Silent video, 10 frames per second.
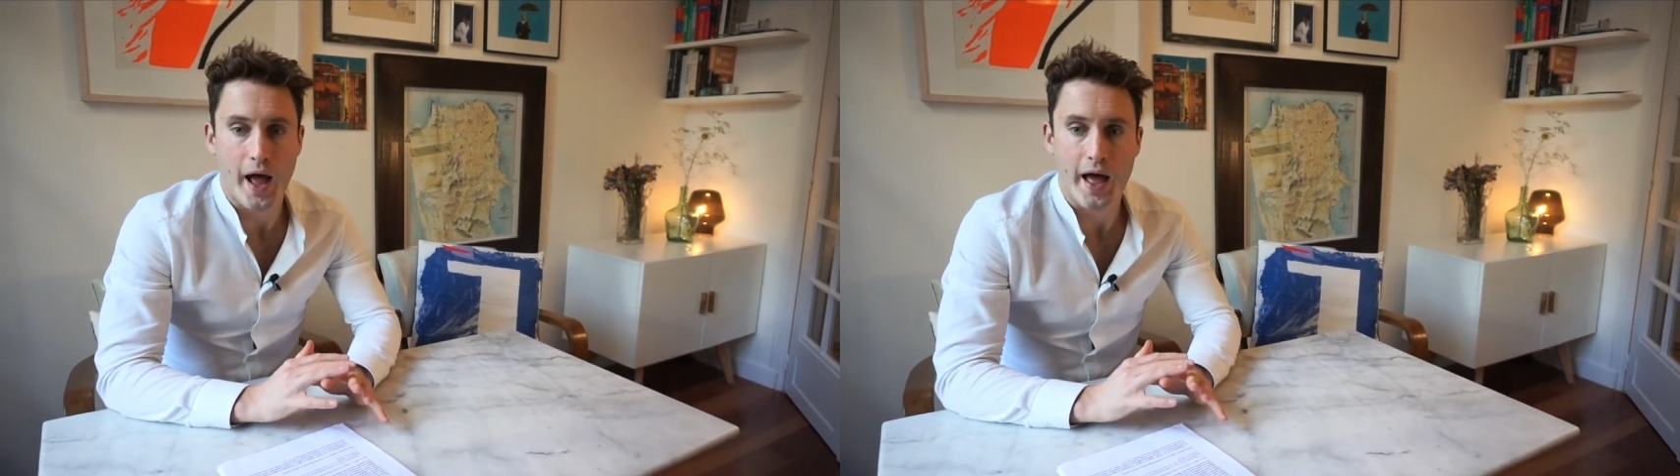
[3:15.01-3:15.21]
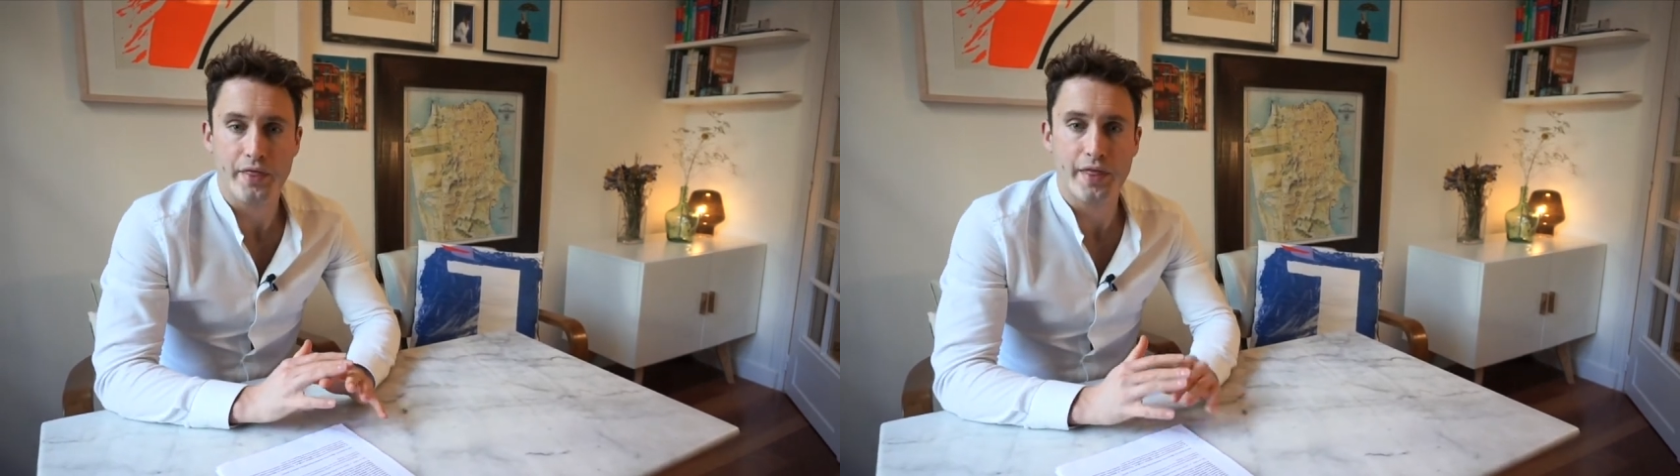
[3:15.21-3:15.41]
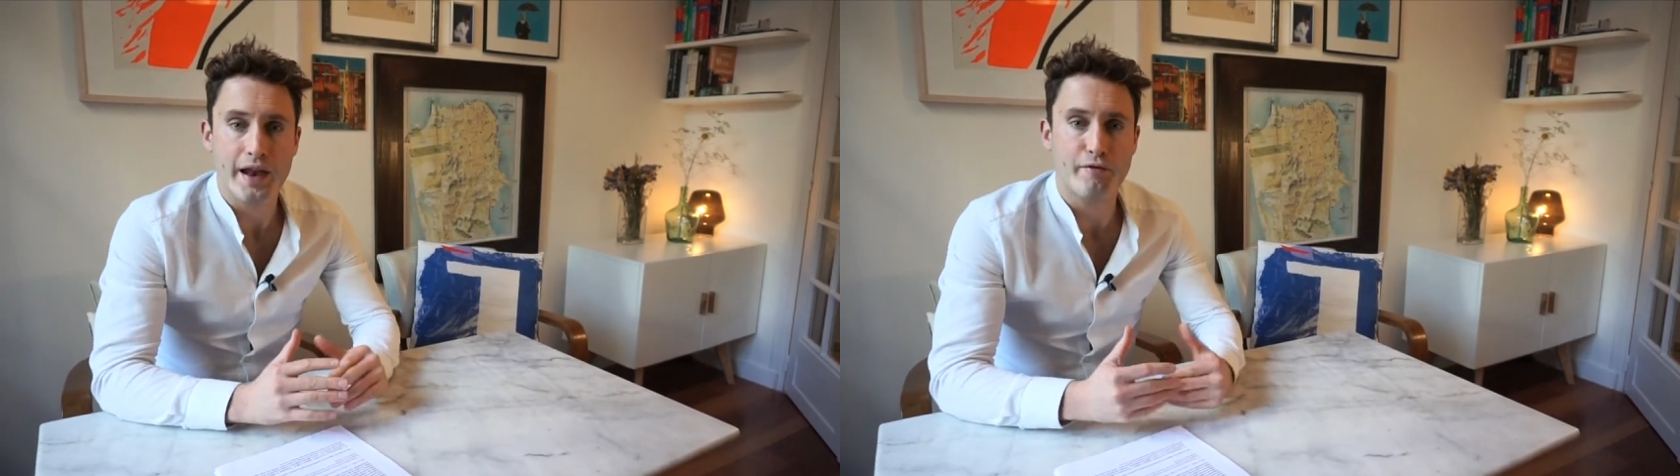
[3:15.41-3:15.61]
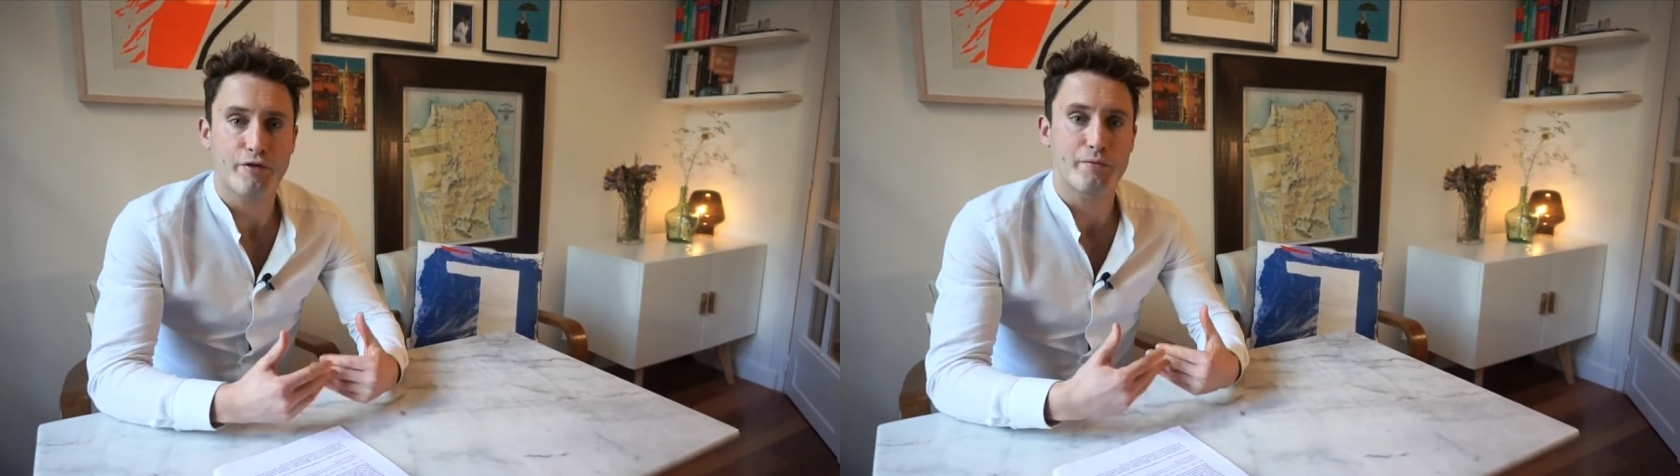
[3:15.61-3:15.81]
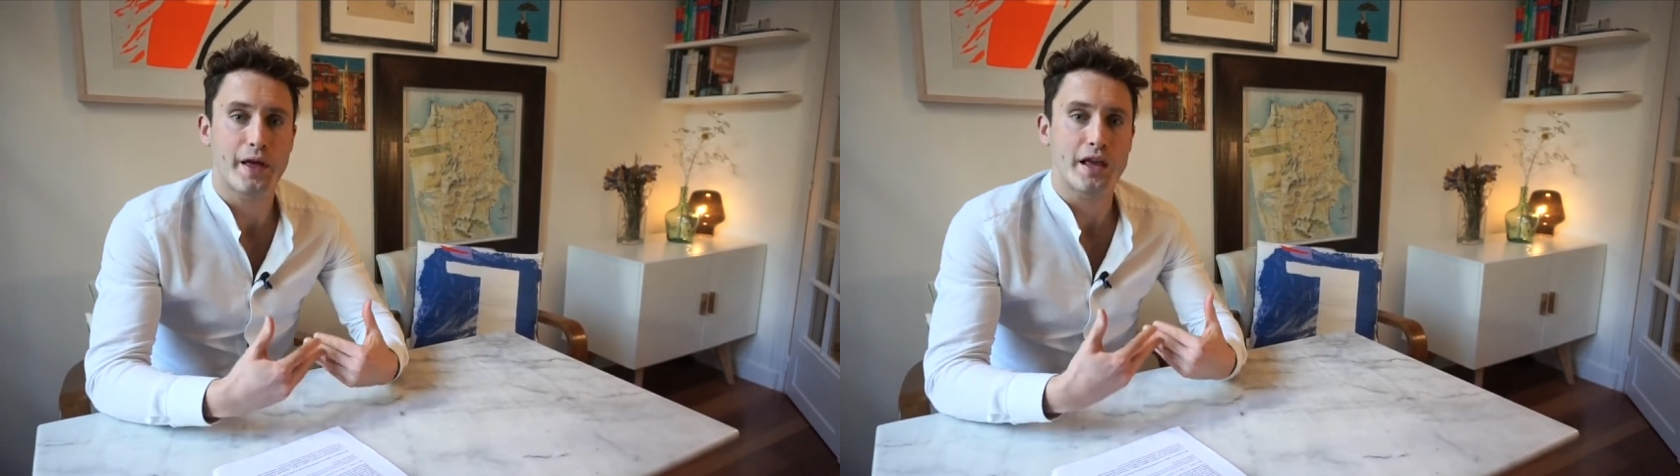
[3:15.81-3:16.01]
And then
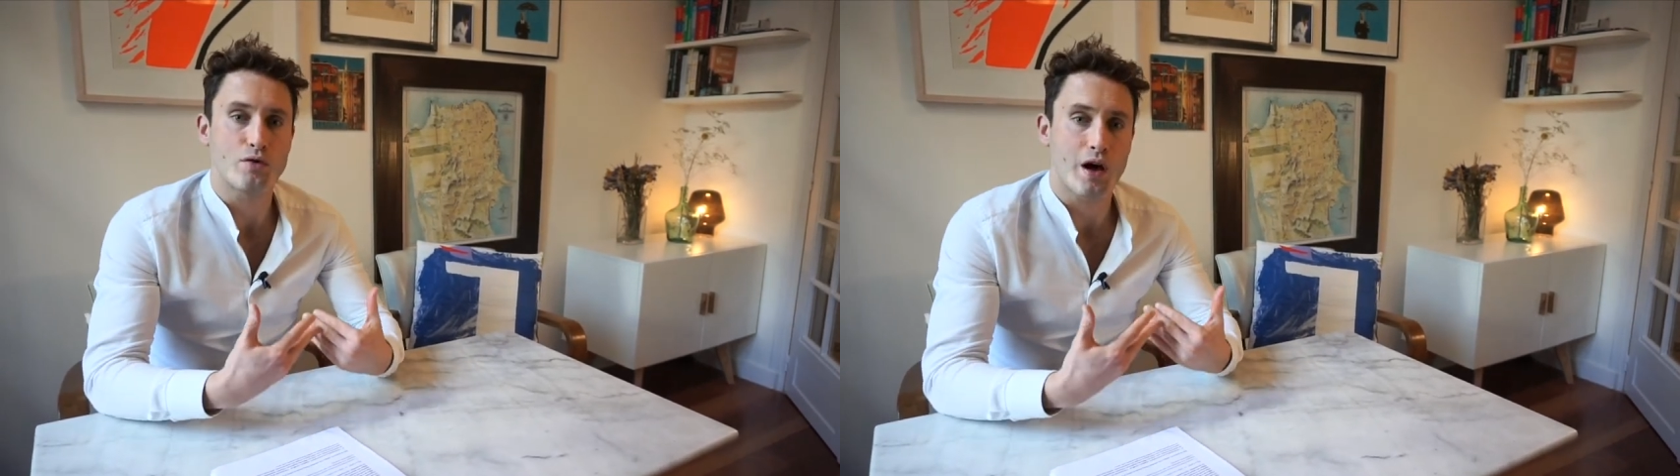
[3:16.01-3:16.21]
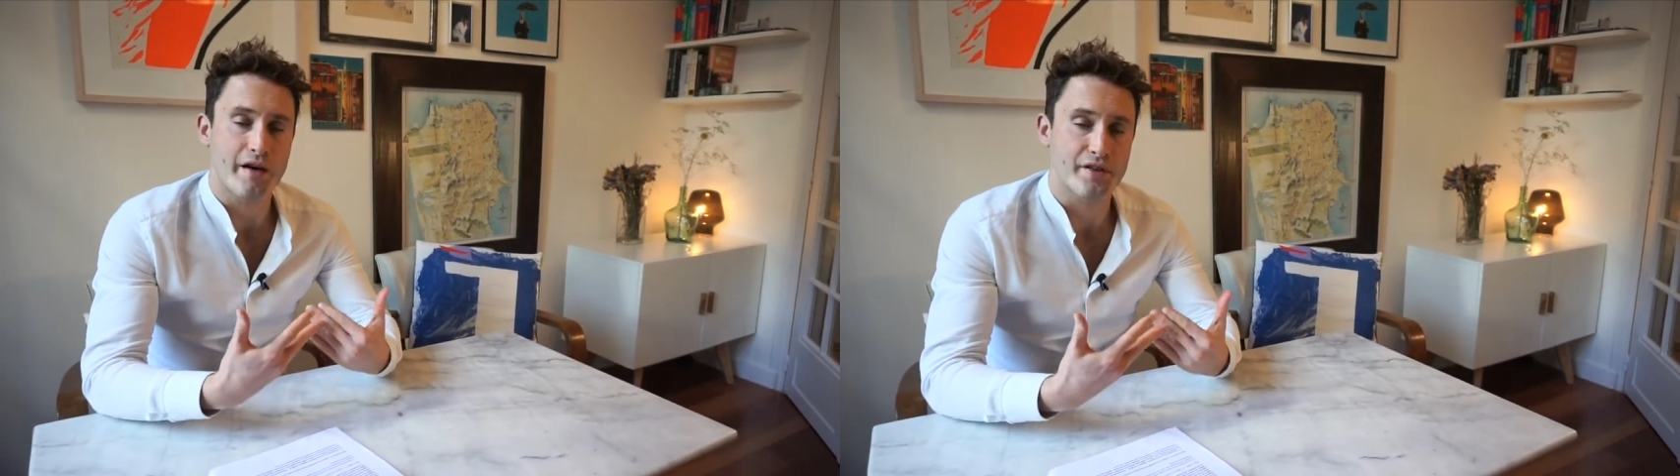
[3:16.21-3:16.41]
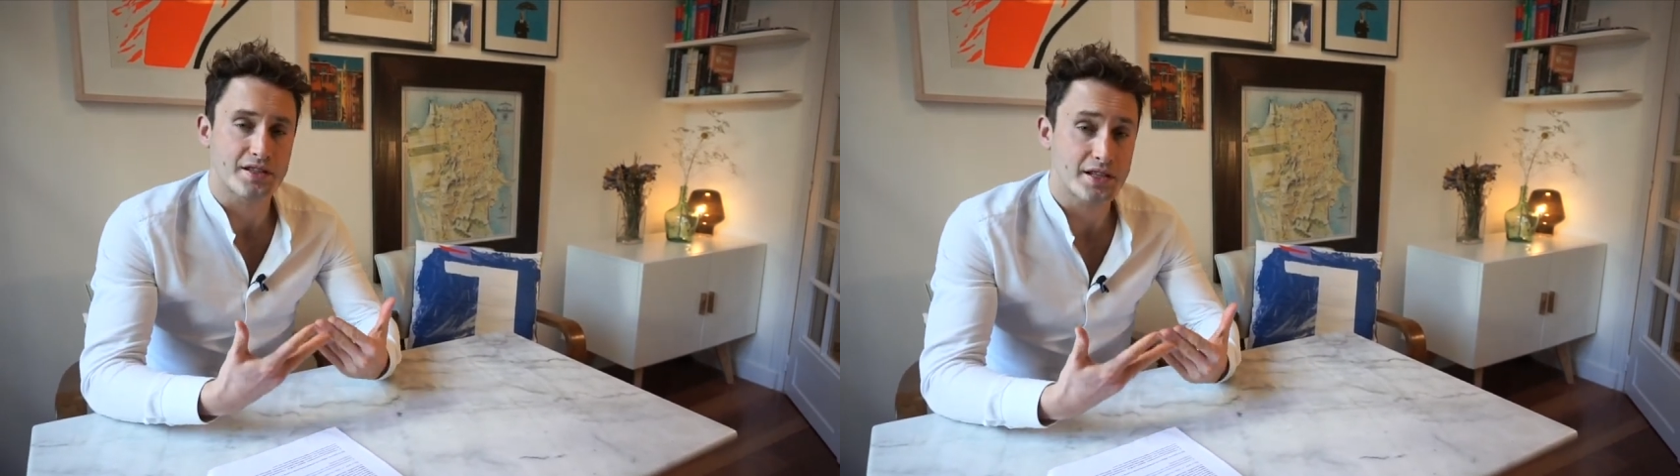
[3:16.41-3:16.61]
from there you have a